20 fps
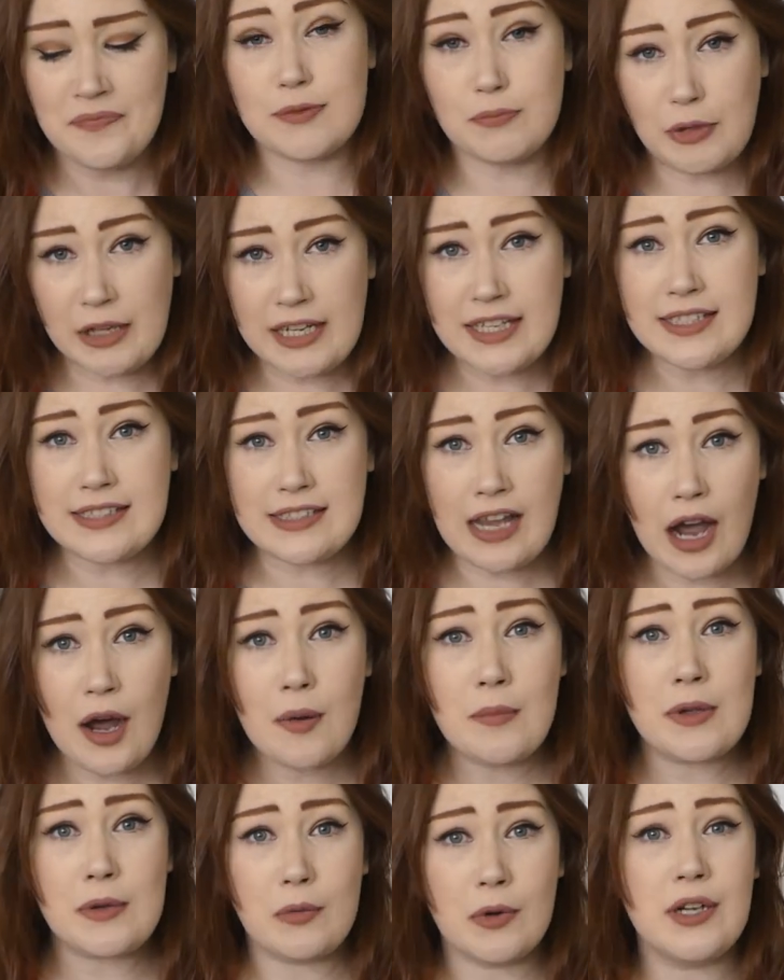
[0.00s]
Please tell
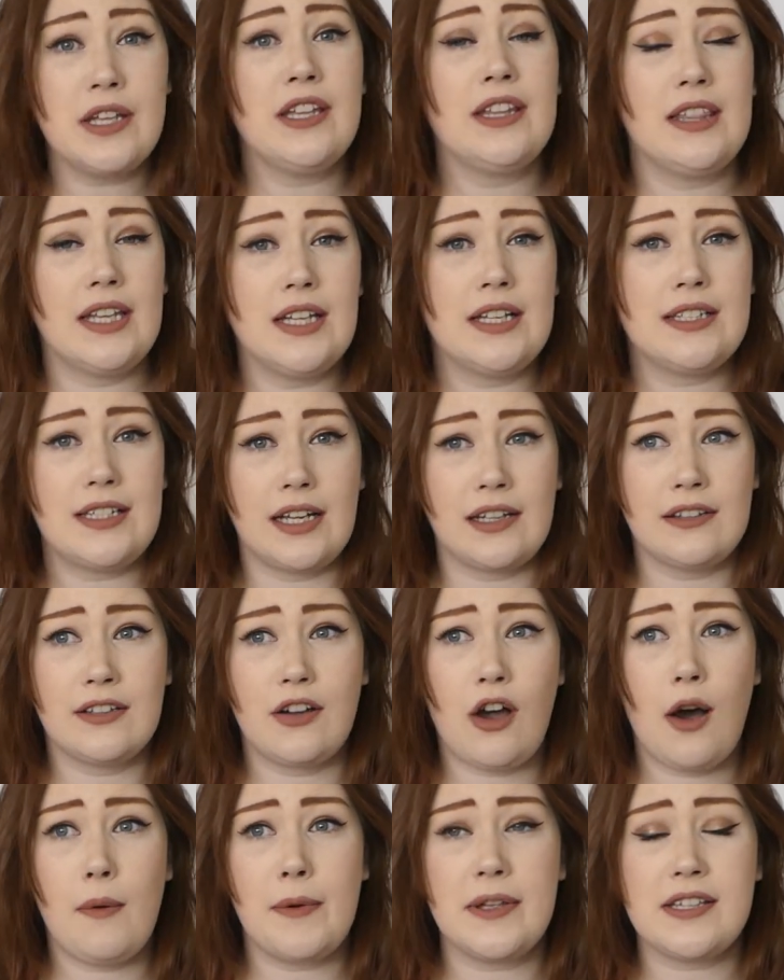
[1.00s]
me what you think down in the
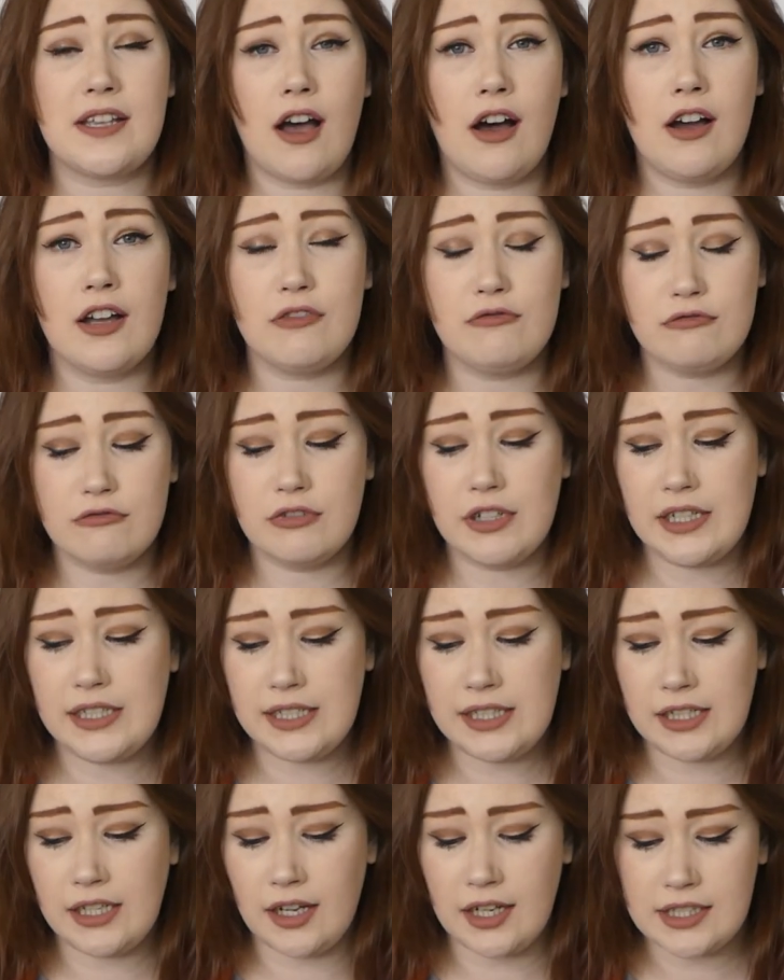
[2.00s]
comments. I
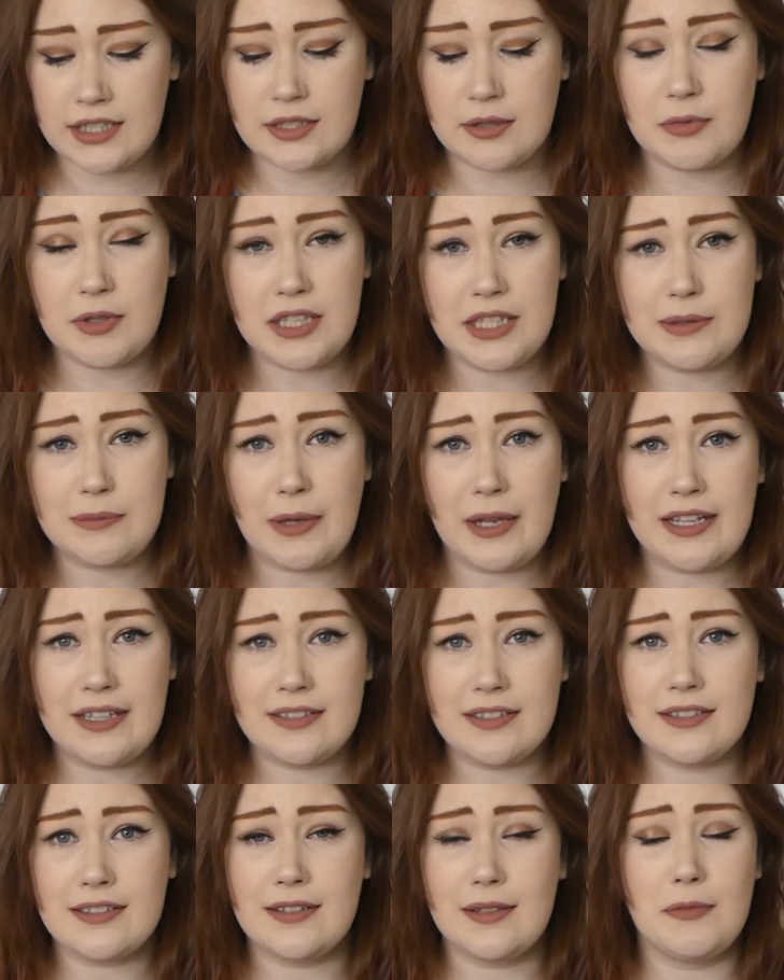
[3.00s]
really like some of these
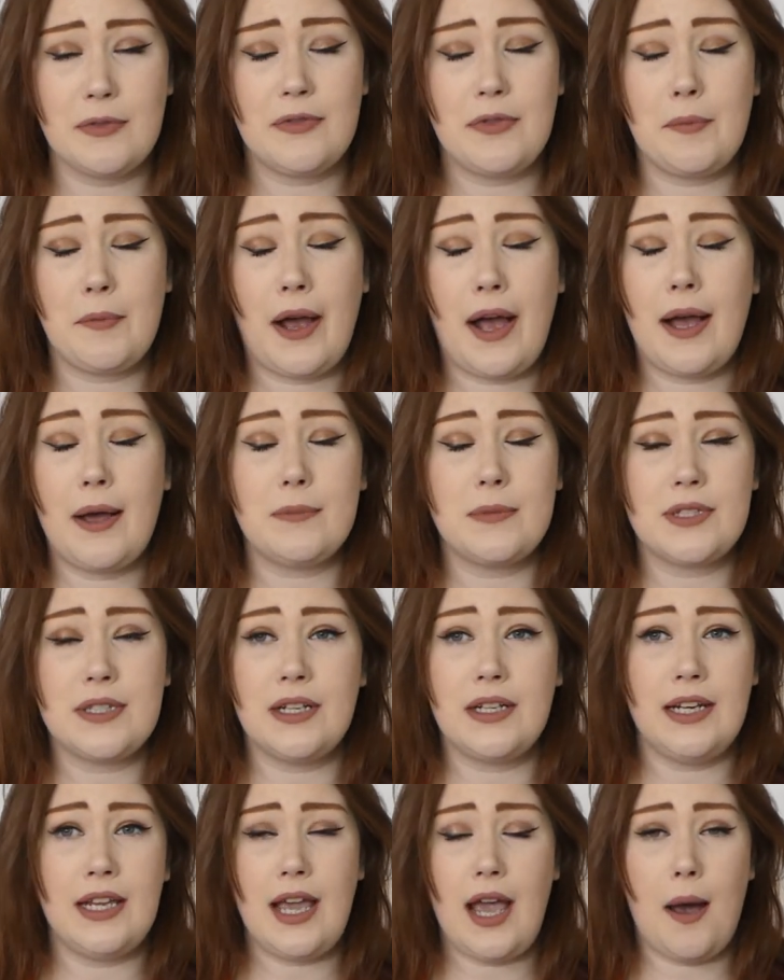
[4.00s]
blazers. Some of them are
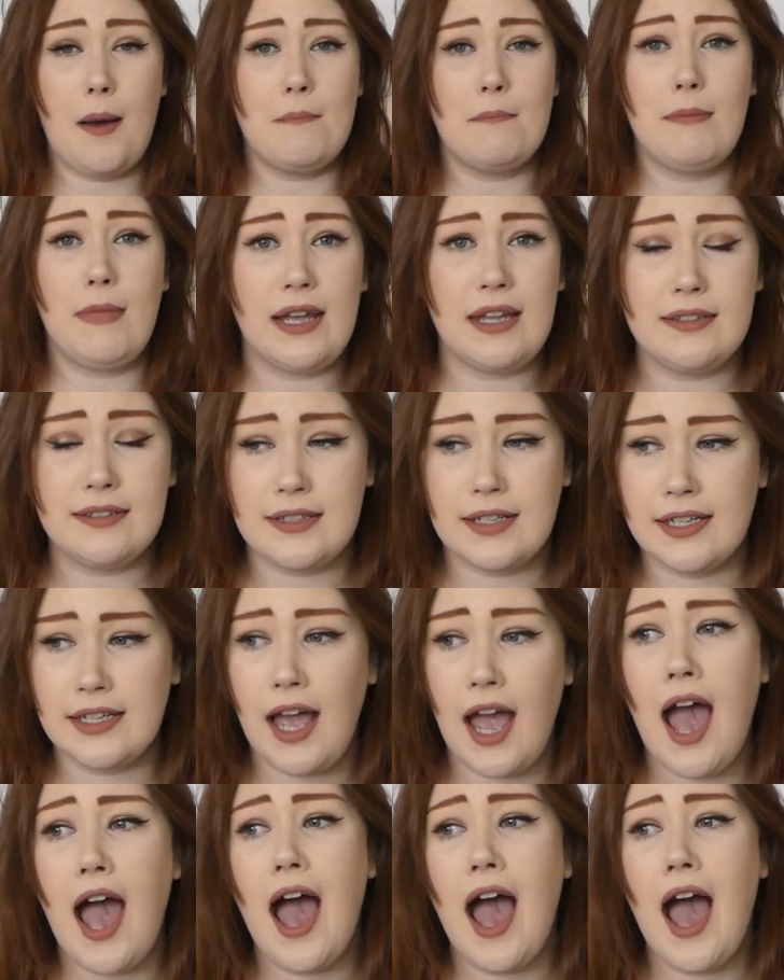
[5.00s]
absolutely amazing